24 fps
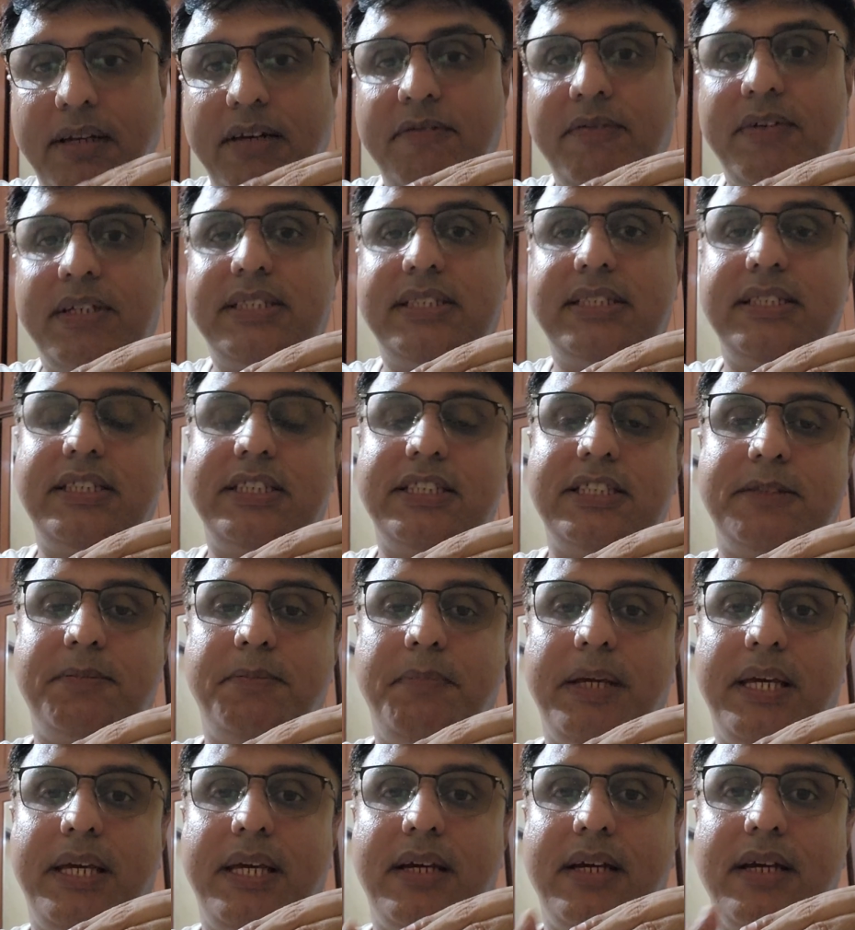in which it is
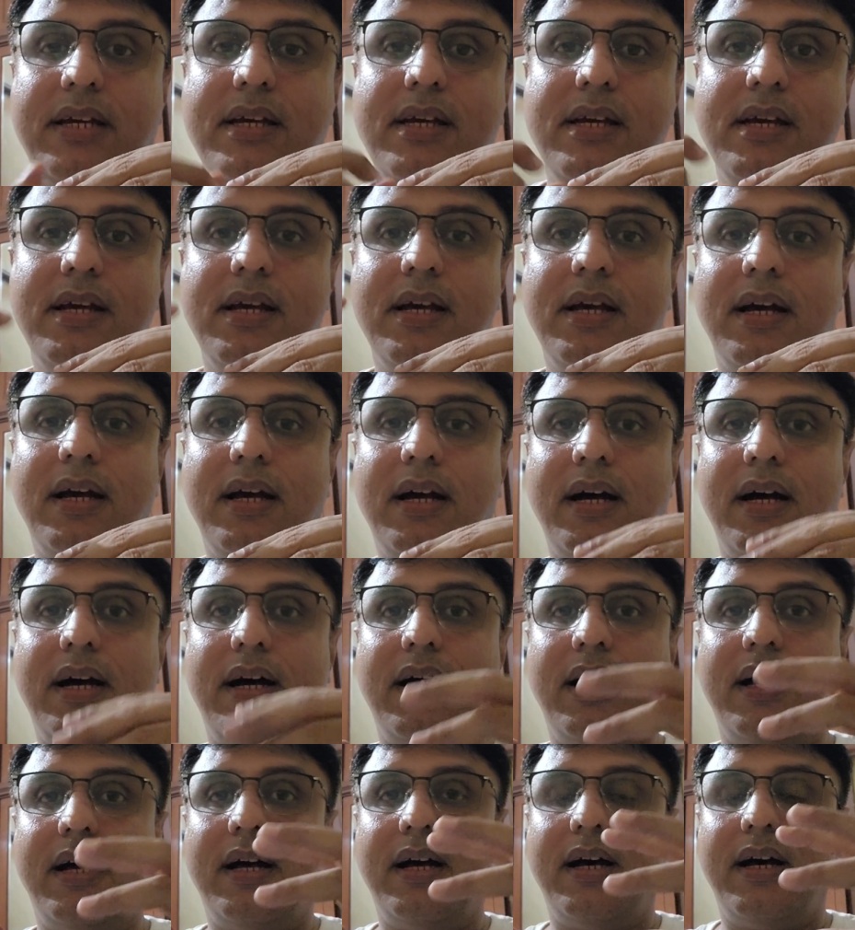being
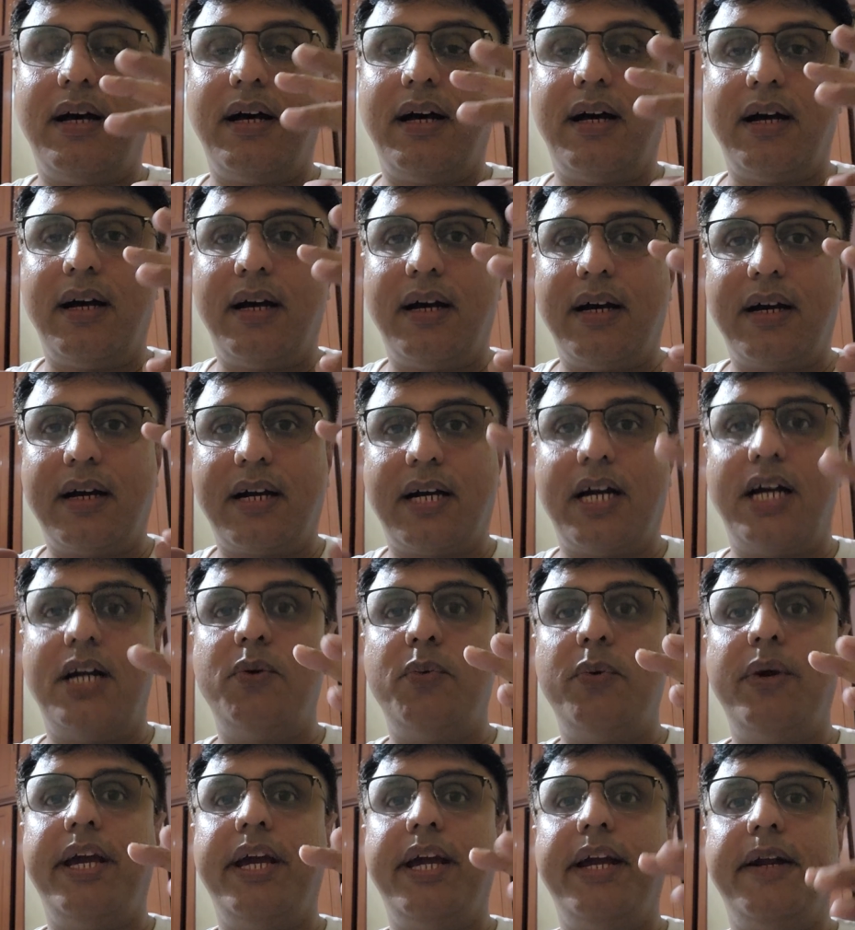
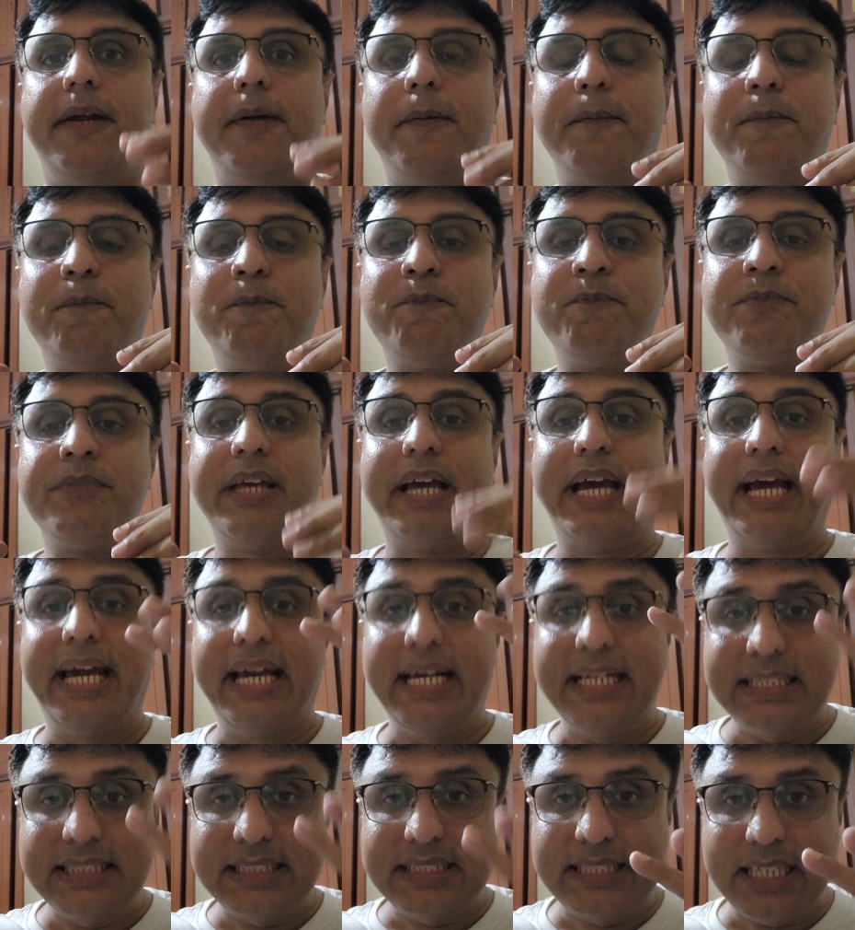conveyed
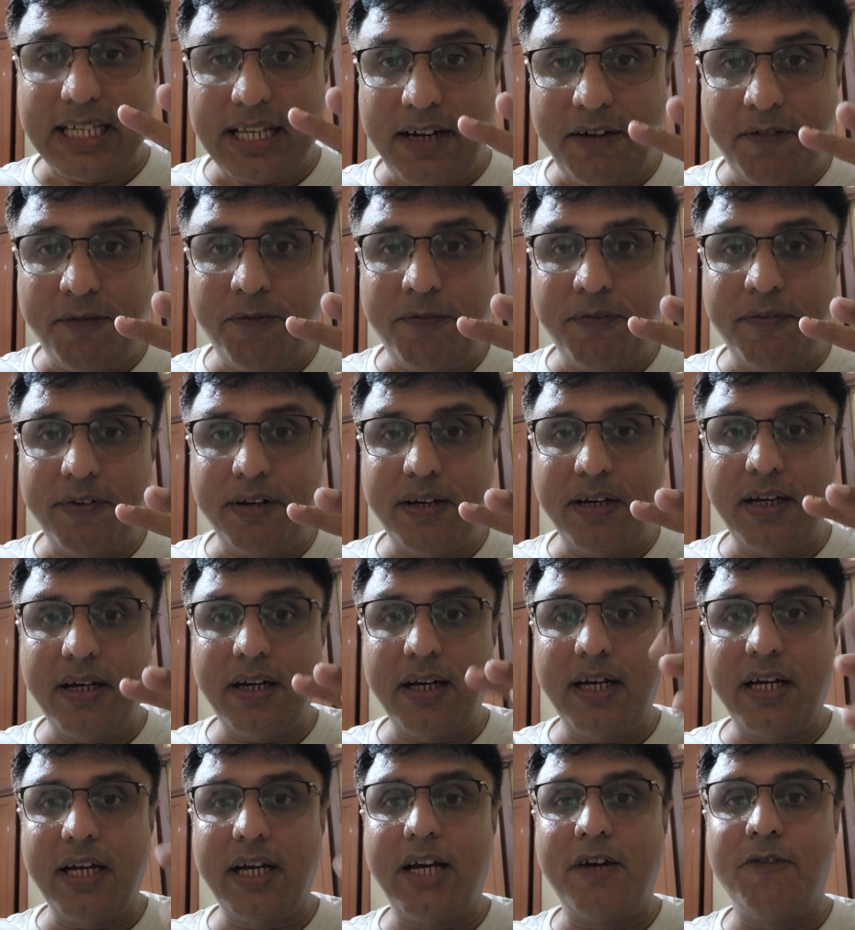itself
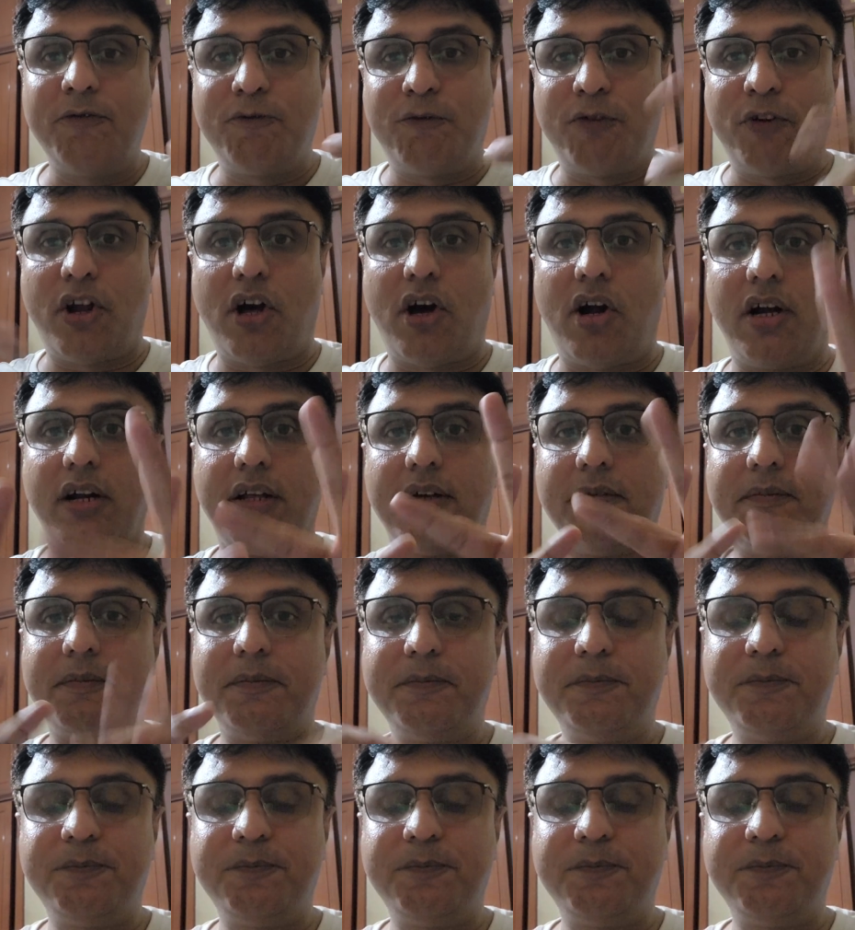flawed.